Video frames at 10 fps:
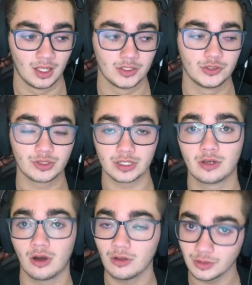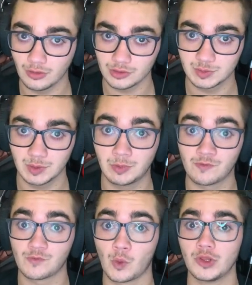You can call the ultimate
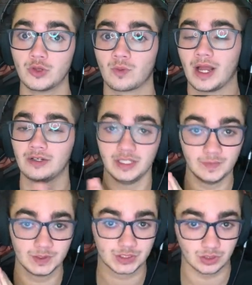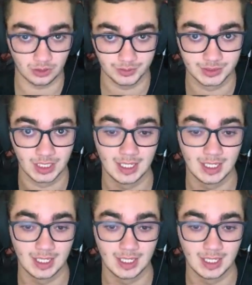before the round even starts,